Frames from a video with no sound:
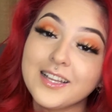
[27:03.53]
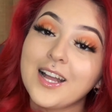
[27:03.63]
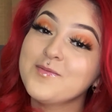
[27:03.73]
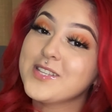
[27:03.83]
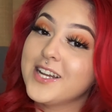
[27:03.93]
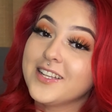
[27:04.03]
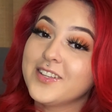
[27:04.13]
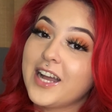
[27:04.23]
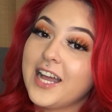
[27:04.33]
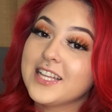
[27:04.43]
I'm done, you
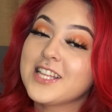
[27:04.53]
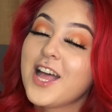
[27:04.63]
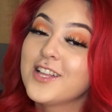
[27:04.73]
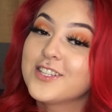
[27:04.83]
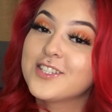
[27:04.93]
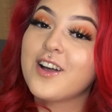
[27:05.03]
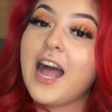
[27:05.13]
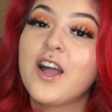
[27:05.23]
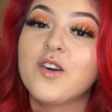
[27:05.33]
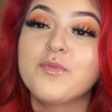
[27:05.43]
guys. So I
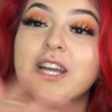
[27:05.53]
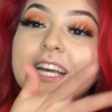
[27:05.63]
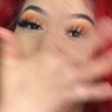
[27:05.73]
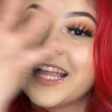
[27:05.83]
hope you guys